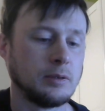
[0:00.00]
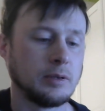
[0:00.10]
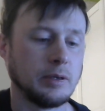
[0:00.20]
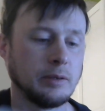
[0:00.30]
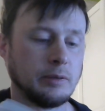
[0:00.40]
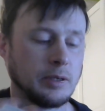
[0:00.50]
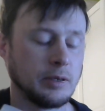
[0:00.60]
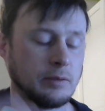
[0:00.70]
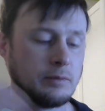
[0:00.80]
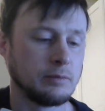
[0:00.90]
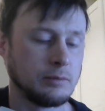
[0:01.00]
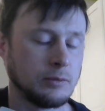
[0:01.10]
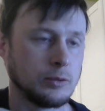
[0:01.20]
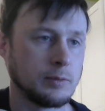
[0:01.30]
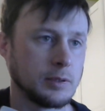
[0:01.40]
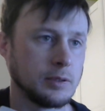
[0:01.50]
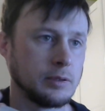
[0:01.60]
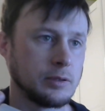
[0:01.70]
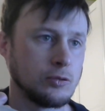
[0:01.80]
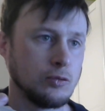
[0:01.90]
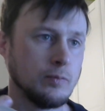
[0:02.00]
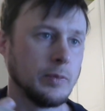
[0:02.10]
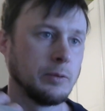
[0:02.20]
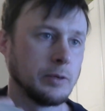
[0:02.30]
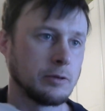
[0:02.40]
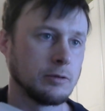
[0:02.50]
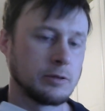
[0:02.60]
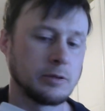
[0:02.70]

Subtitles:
and now they kind of automatically assume they want to cross